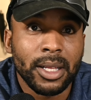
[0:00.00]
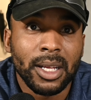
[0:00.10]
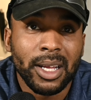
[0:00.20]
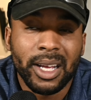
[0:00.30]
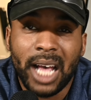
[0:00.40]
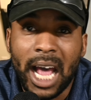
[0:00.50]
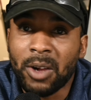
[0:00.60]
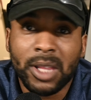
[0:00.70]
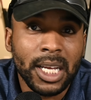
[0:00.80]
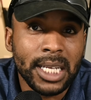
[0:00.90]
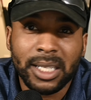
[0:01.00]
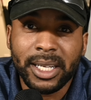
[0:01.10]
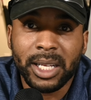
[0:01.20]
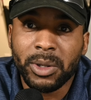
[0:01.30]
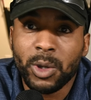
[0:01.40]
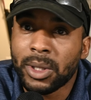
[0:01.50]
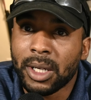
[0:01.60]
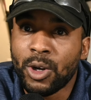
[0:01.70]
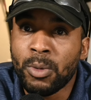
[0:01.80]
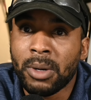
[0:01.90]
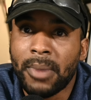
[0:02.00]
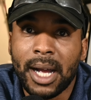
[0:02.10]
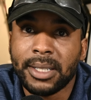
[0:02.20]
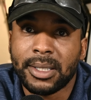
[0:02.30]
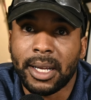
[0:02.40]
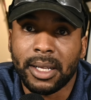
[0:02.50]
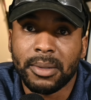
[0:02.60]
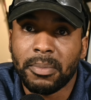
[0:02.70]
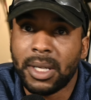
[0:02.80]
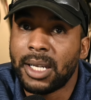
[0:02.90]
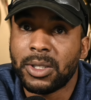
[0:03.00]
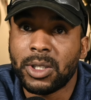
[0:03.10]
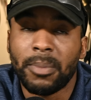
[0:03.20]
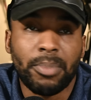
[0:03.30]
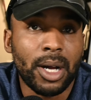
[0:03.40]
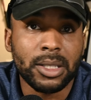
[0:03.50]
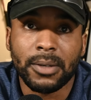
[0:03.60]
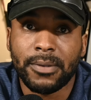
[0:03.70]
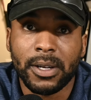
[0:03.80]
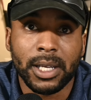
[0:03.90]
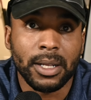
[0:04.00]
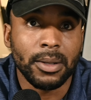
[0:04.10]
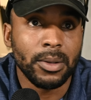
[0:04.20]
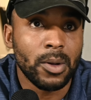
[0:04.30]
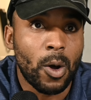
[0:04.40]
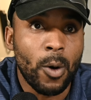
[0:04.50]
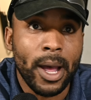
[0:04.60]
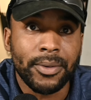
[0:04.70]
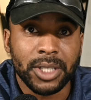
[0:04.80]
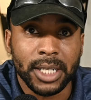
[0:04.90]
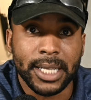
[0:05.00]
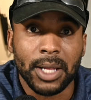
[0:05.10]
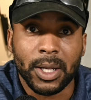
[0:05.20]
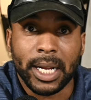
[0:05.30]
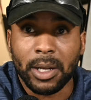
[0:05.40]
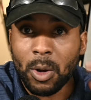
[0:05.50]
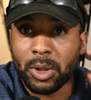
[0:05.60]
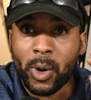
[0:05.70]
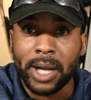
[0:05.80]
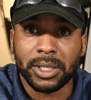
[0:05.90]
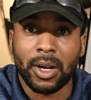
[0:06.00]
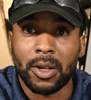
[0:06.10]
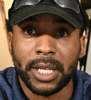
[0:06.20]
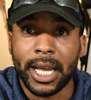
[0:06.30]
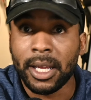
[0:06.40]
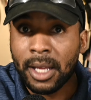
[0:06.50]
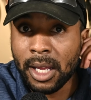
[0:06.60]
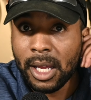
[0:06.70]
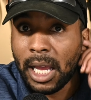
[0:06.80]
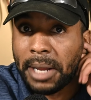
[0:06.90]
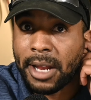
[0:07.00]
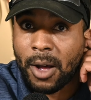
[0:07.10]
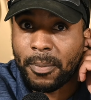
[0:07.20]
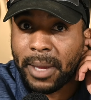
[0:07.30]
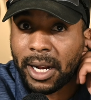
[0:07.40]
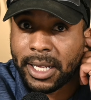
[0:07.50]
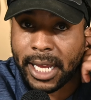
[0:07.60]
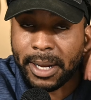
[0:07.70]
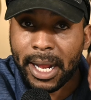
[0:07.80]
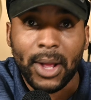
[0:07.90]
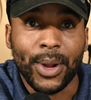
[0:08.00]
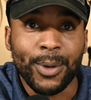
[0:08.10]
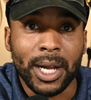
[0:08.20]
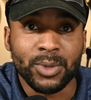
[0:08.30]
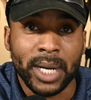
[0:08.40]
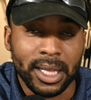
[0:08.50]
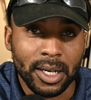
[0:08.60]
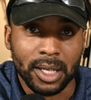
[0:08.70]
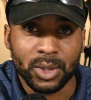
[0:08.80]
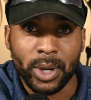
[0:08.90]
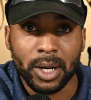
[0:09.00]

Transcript: i don't think it has anything to do with the coomer mind state because there's a bunch of fucking of chicks out there that go throughout shit all day and nobody. And I watch when they look on Twitter,